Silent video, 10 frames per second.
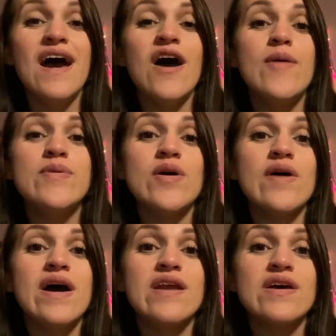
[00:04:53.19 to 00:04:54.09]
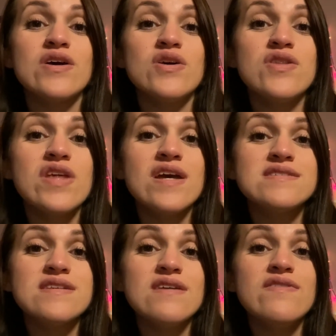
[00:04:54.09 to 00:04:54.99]
I hope you all had a good
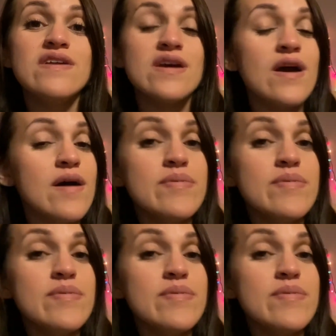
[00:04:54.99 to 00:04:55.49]
Thanksgiving and God